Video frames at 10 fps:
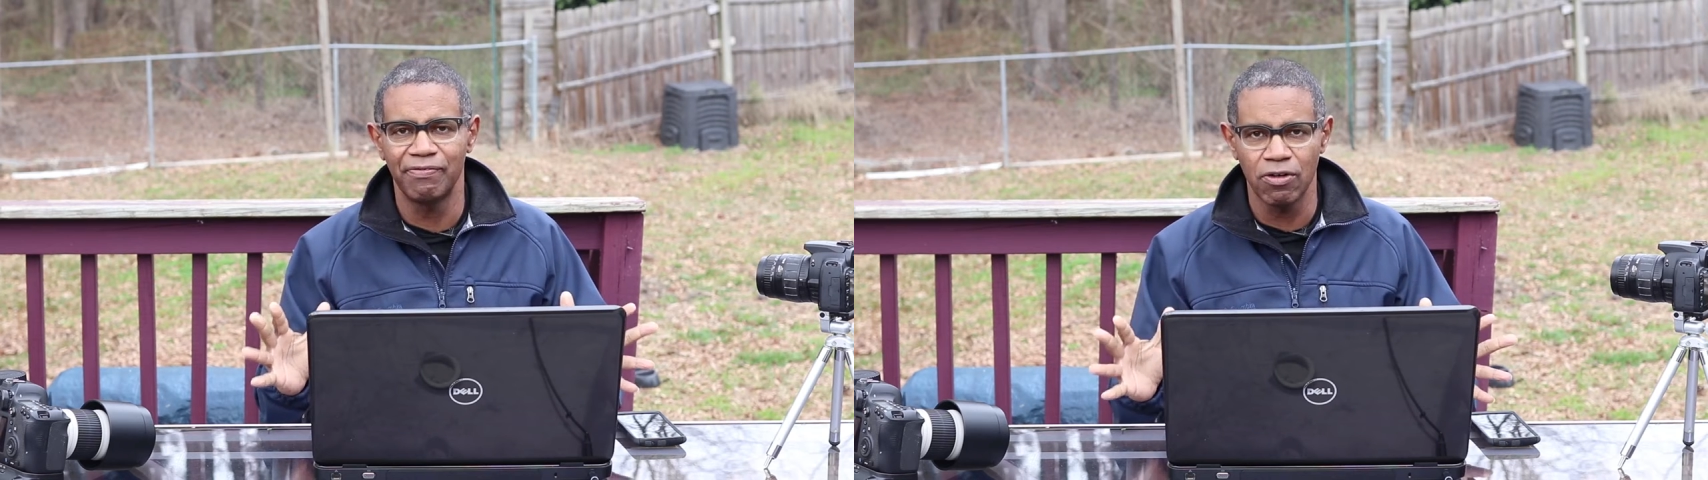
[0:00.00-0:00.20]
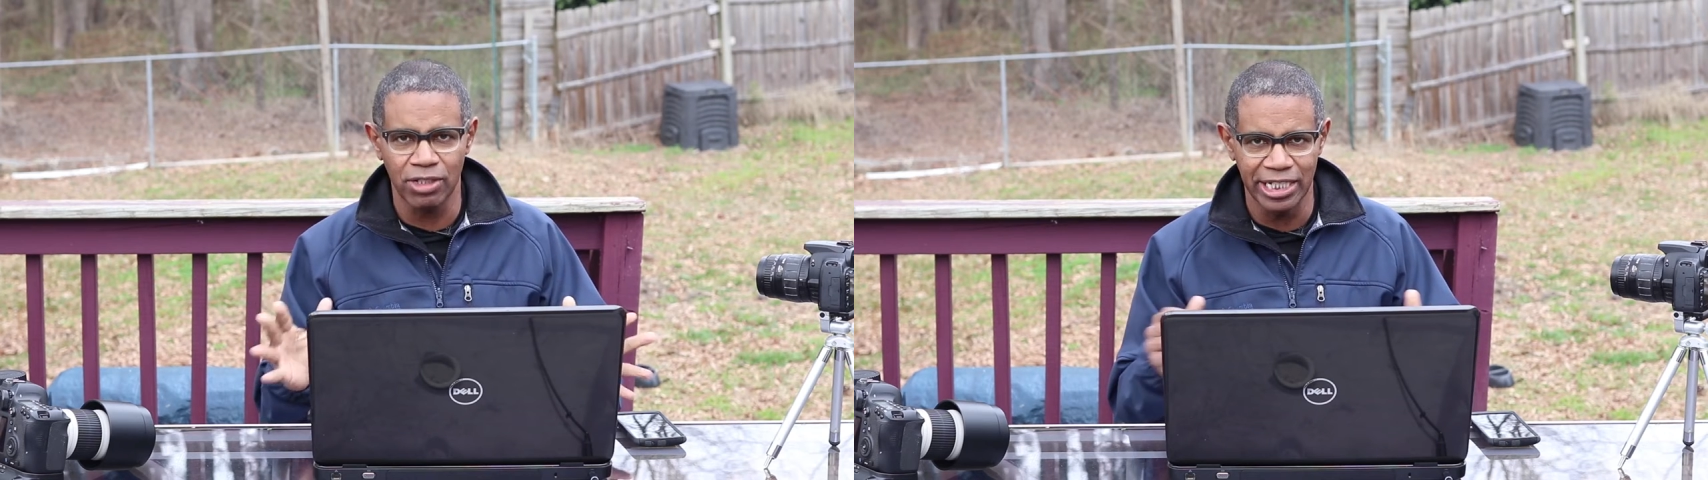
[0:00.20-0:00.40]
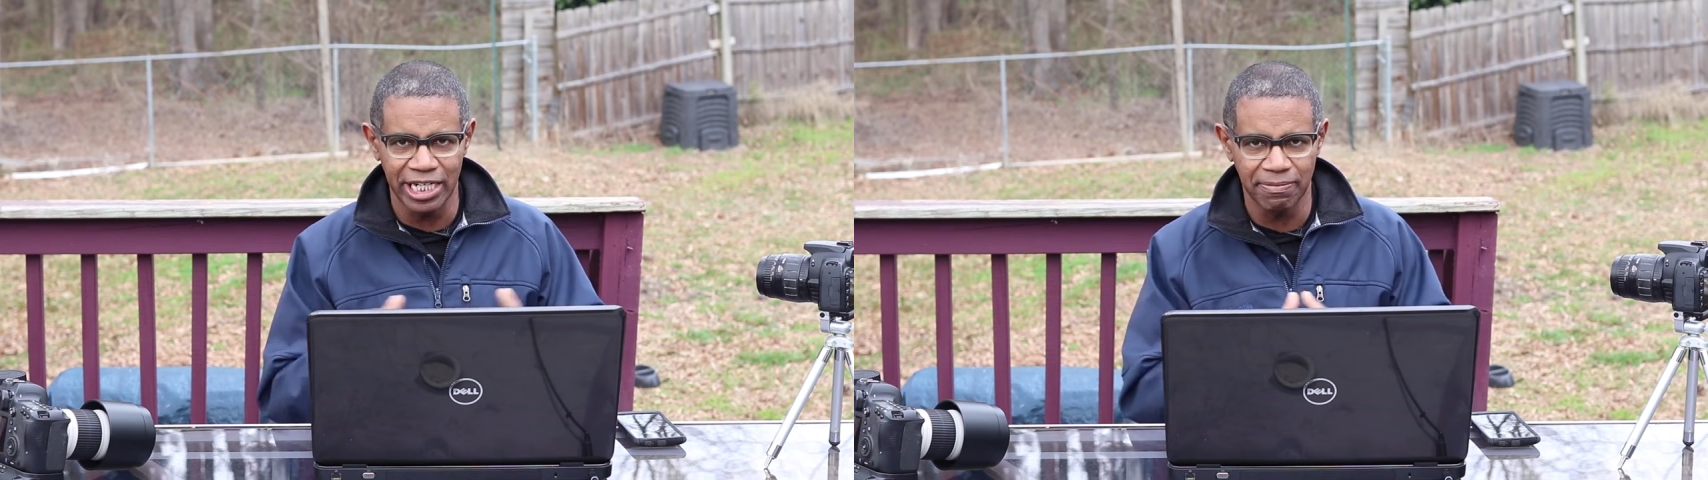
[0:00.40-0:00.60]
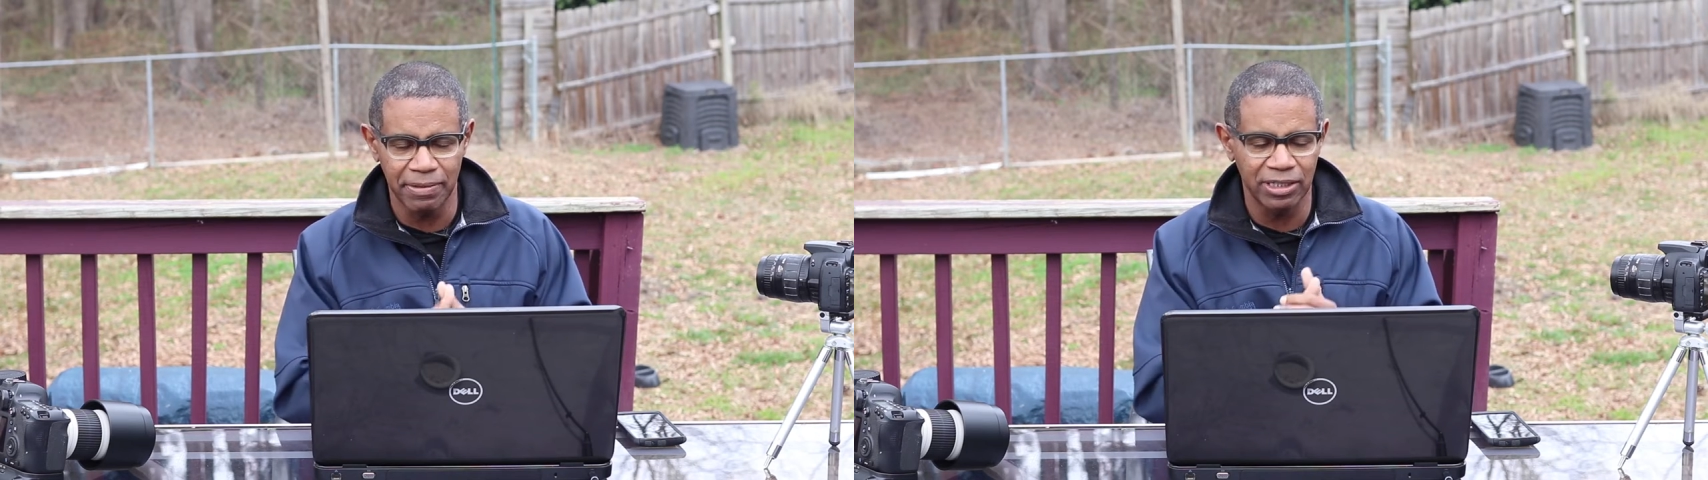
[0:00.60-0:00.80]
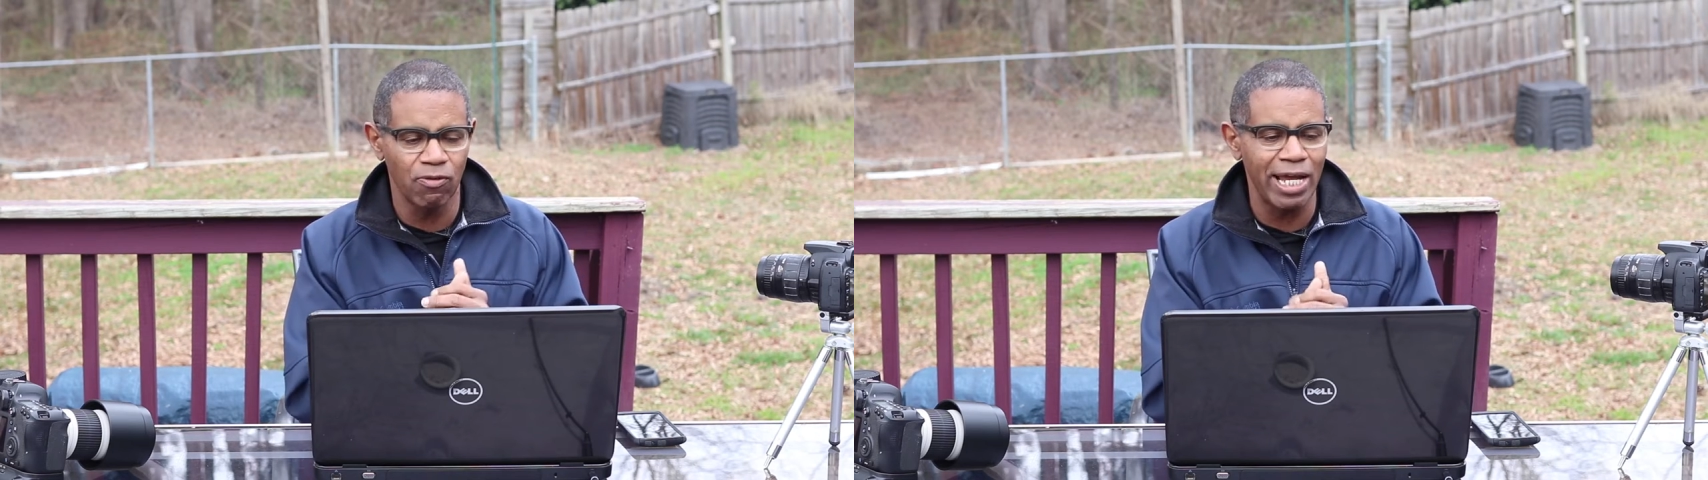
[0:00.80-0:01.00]
focal length,
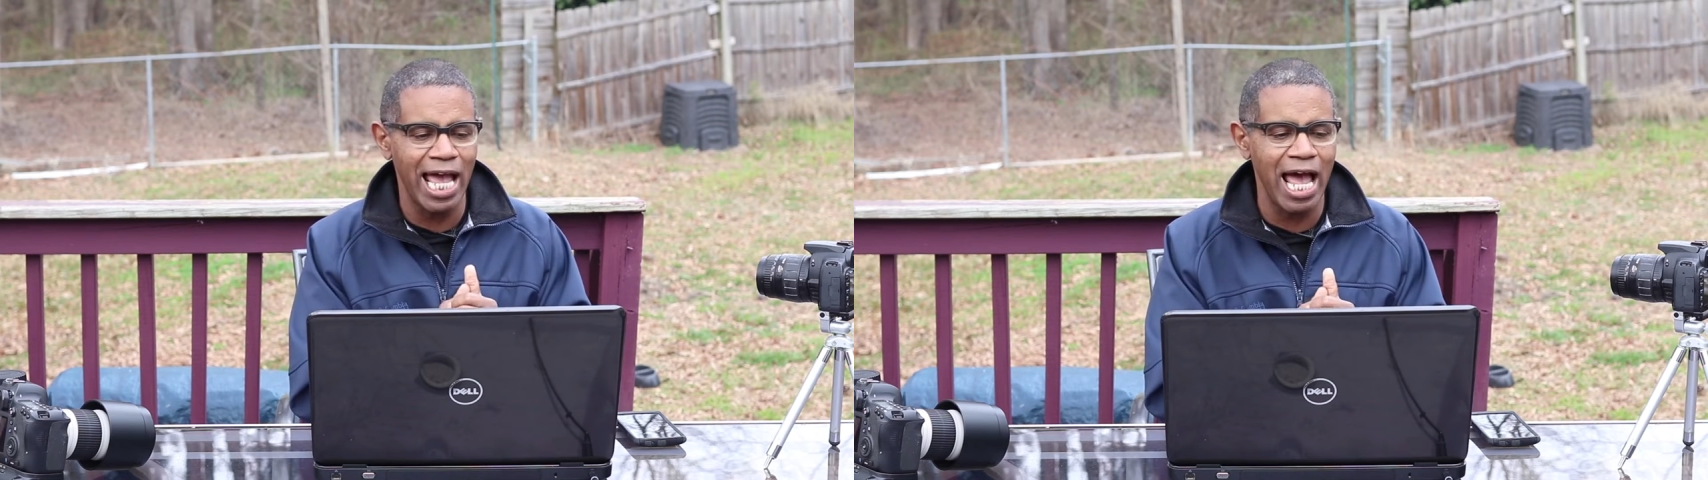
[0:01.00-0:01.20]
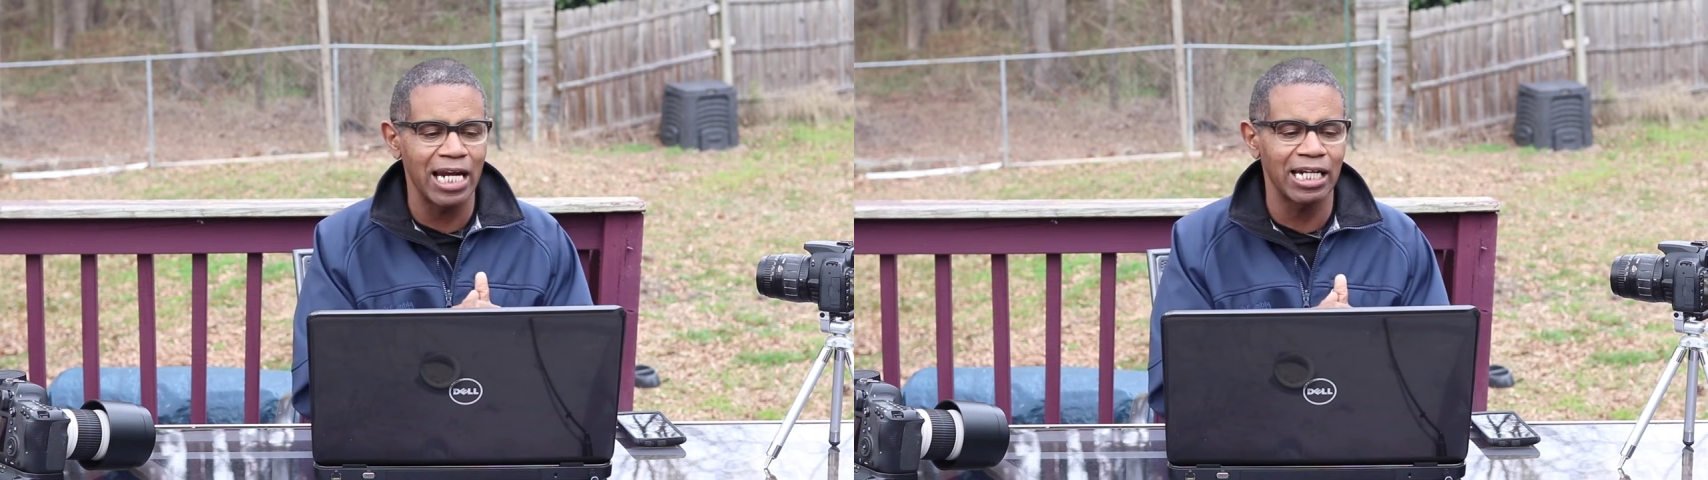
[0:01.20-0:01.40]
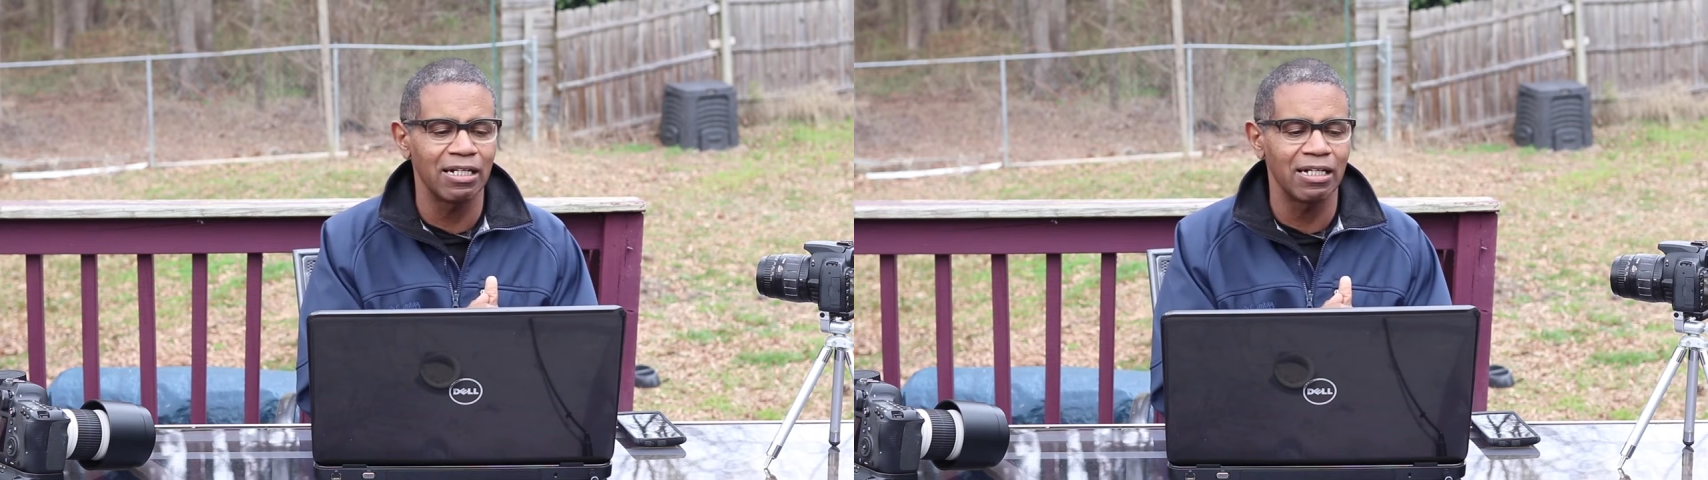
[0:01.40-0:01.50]
but the way I,